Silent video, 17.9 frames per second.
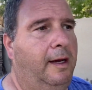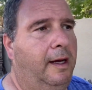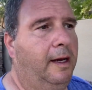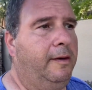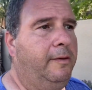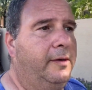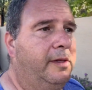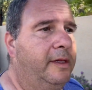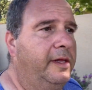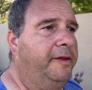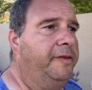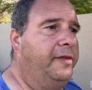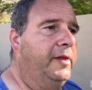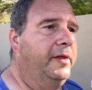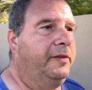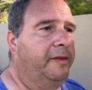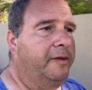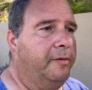I really
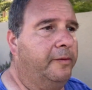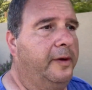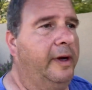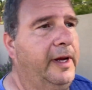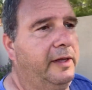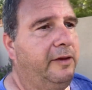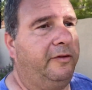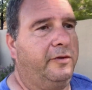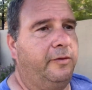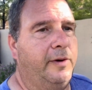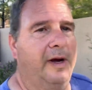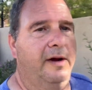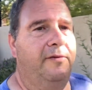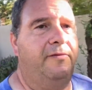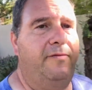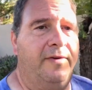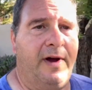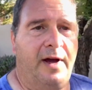think that rates
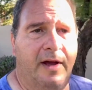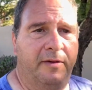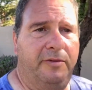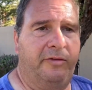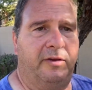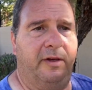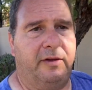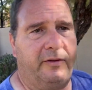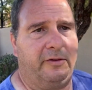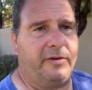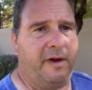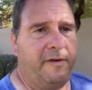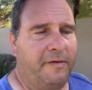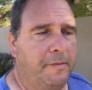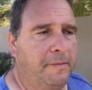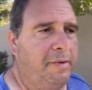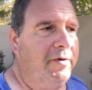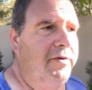around 5, 6,
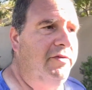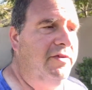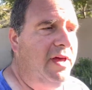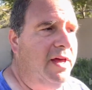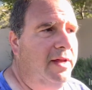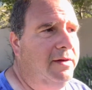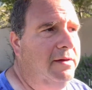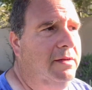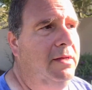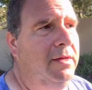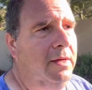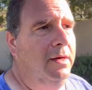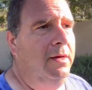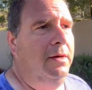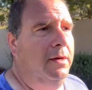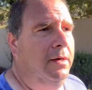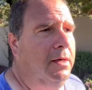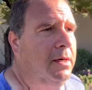7%
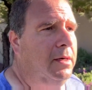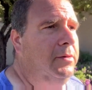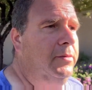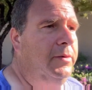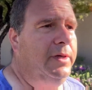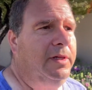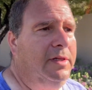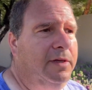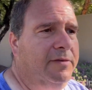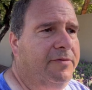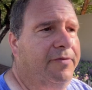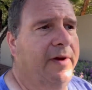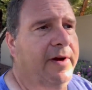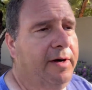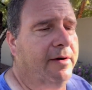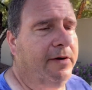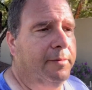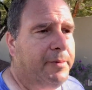are really
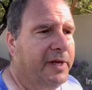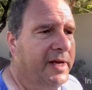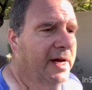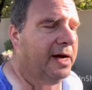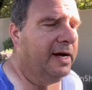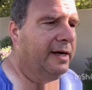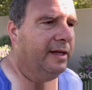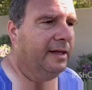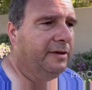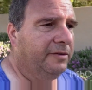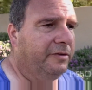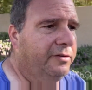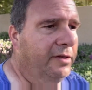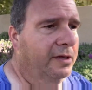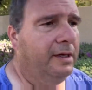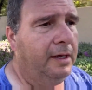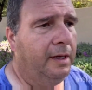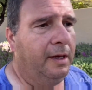fair, to be
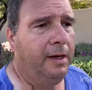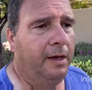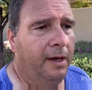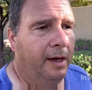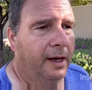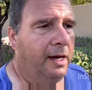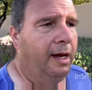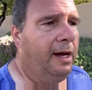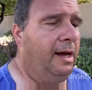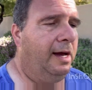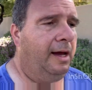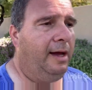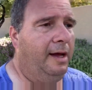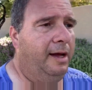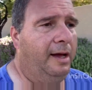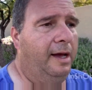honest. Uh,